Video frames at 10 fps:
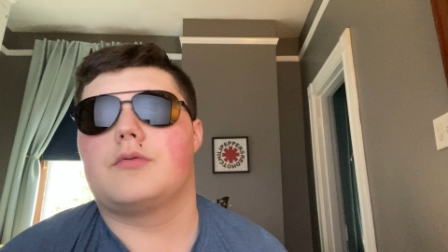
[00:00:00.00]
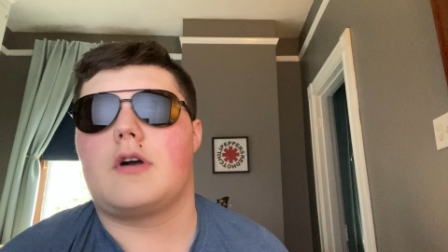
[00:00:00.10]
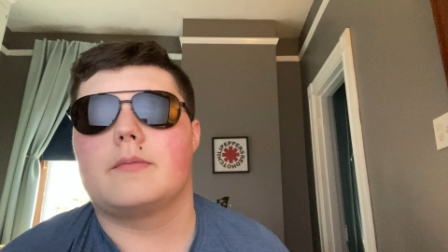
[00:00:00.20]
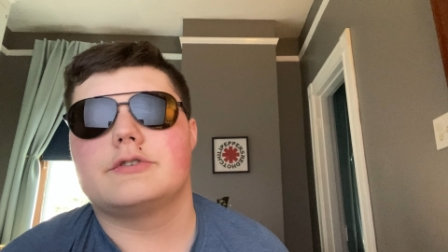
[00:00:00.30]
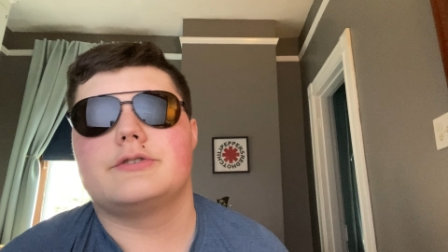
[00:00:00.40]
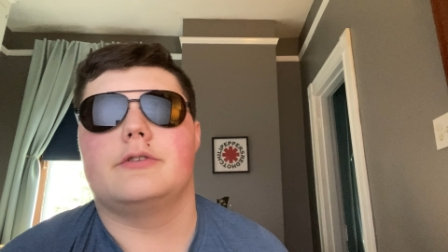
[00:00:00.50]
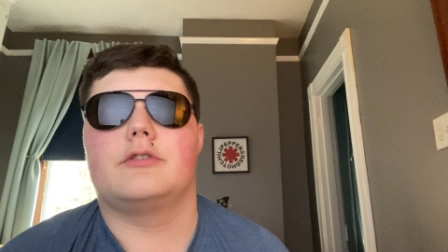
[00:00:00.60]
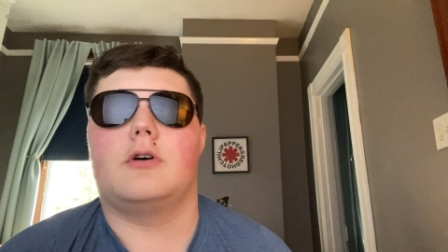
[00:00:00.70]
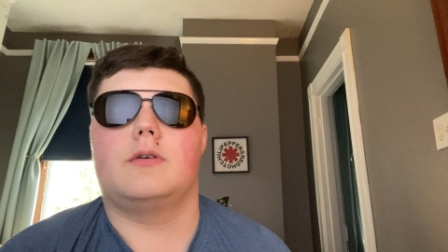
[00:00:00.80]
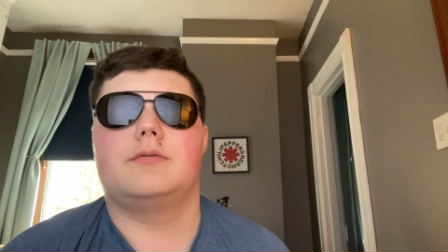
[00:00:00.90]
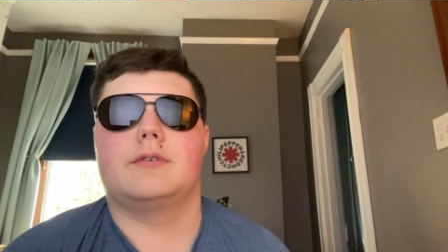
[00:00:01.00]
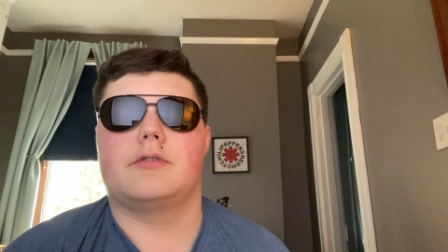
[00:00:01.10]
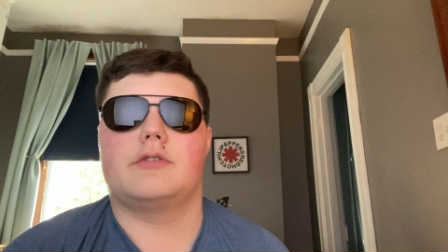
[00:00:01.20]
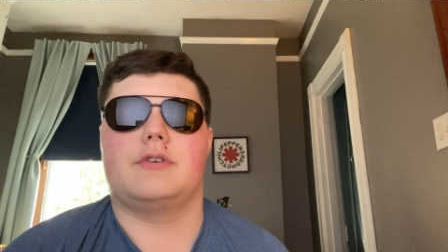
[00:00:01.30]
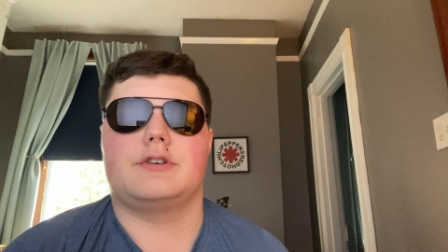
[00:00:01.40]
Robin shoots it off with
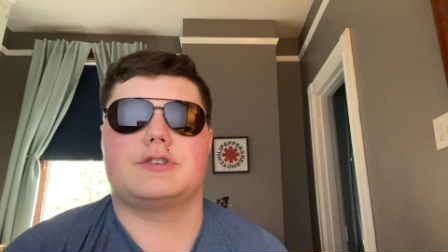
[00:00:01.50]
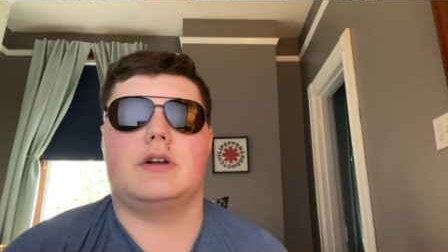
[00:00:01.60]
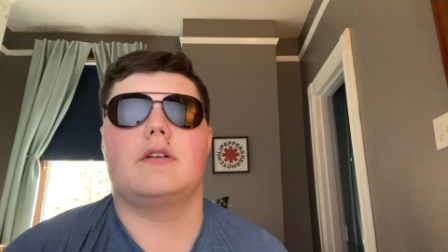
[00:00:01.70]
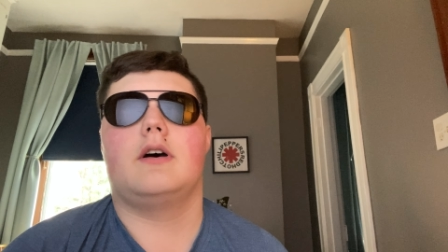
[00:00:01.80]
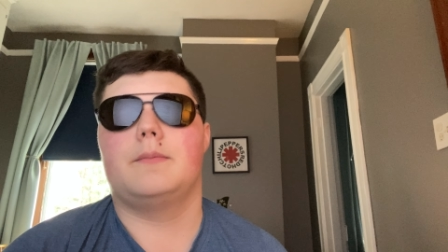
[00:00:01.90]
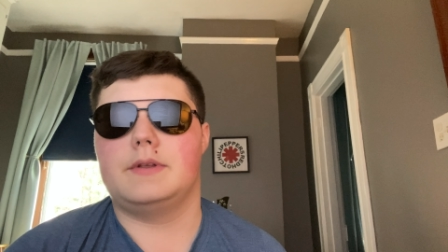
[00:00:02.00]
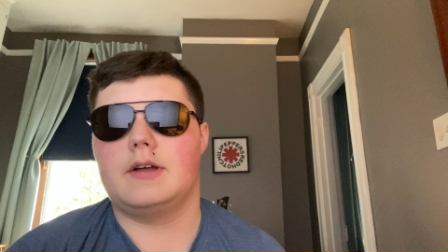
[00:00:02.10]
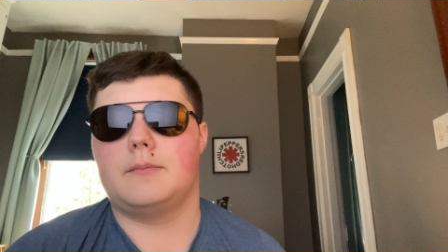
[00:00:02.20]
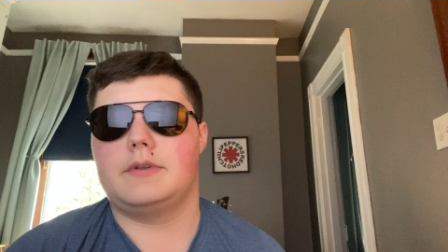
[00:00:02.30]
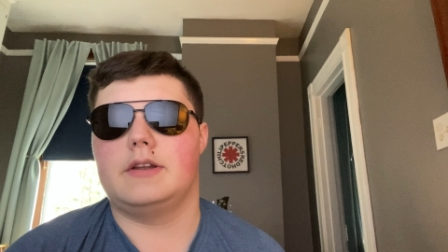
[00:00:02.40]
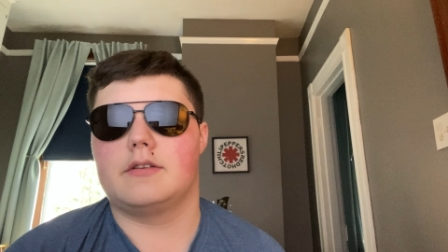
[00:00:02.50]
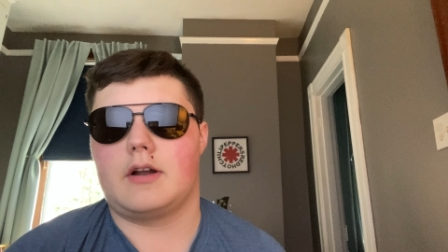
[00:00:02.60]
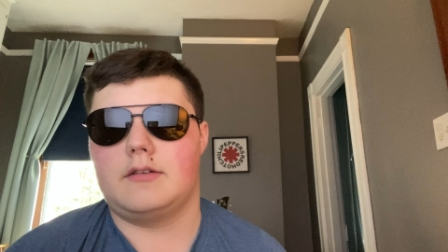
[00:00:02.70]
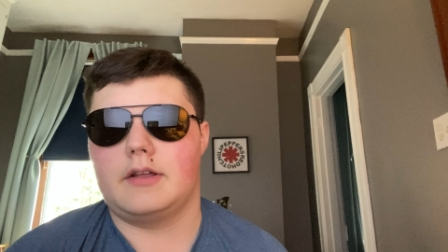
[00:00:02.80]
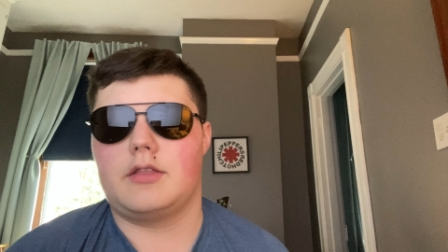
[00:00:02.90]
for slingshot. Humpty Dumpty does
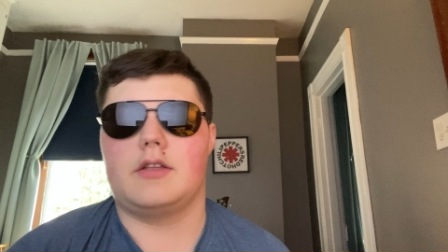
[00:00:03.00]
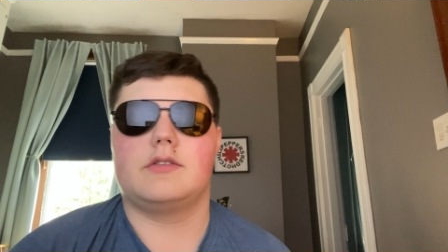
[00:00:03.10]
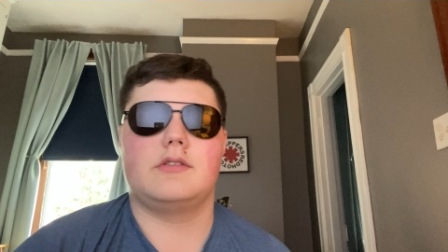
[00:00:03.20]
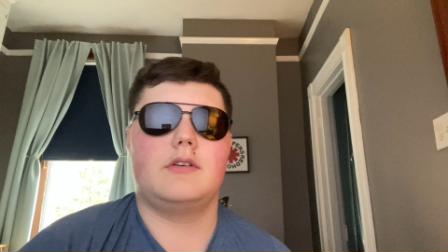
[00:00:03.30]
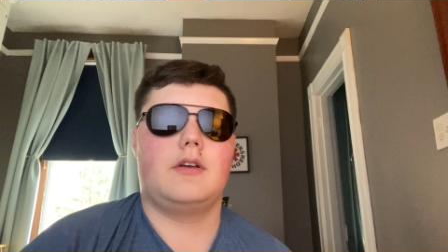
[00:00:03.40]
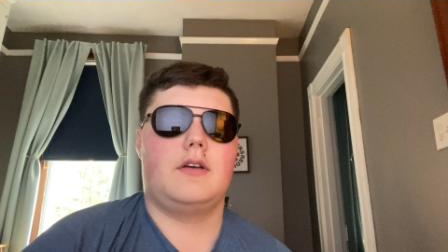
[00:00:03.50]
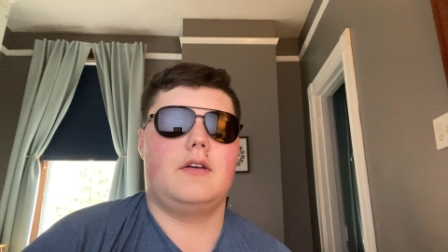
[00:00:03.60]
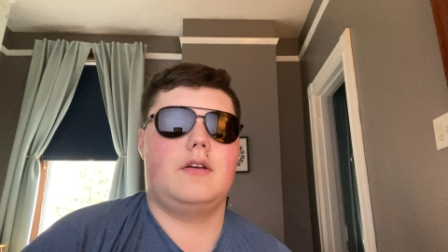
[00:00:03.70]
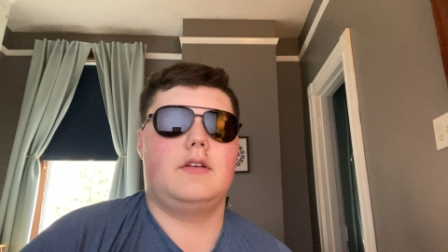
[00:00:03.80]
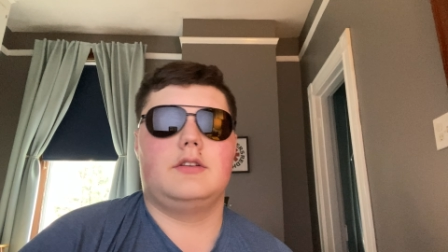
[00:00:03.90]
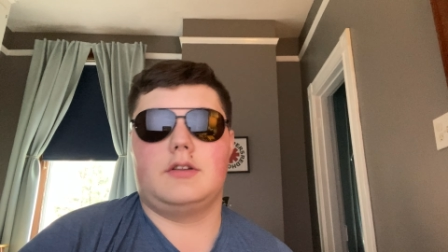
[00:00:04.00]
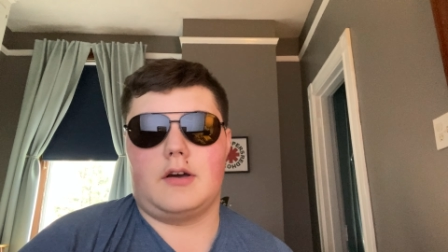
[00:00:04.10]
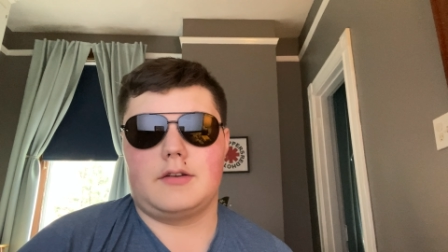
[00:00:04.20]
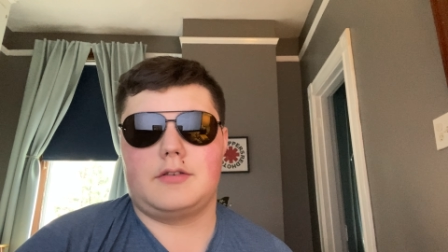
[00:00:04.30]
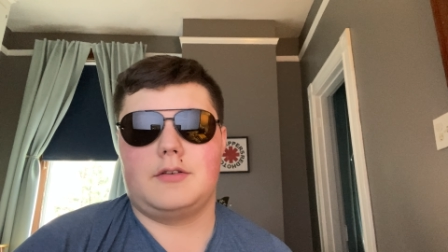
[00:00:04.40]
not like this,
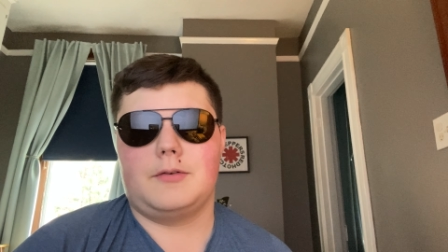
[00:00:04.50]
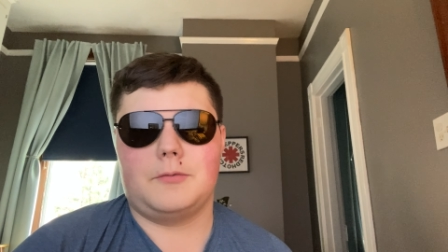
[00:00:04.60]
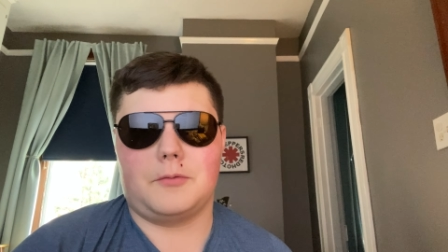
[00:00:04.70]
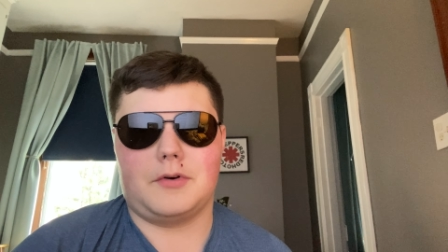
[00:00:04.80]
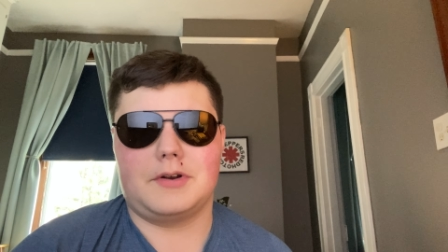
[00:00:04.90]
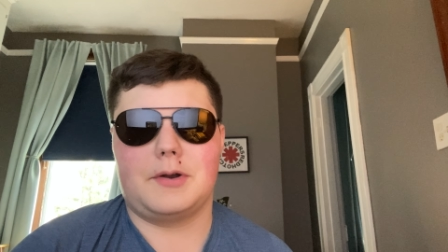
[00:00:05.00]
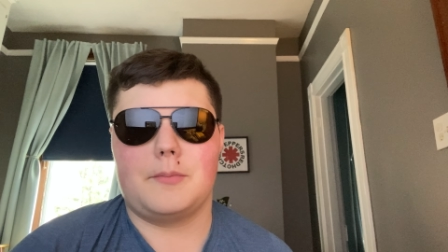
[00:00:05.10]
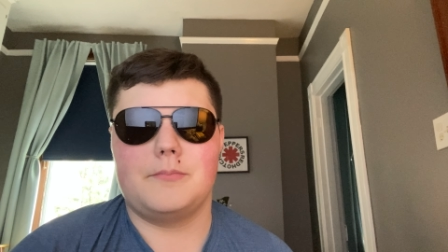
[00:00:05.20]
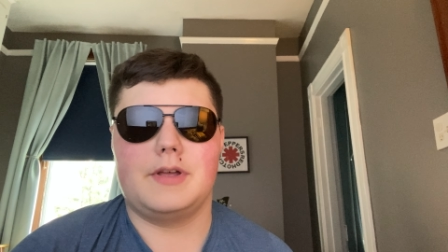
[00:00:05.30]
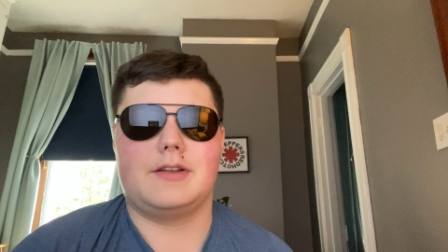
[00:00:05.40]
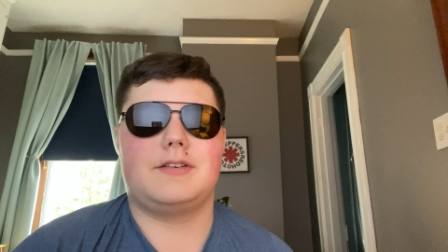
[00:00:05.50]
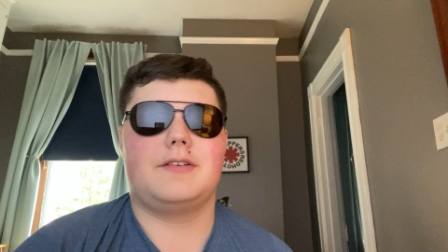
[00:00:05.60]
not one bit.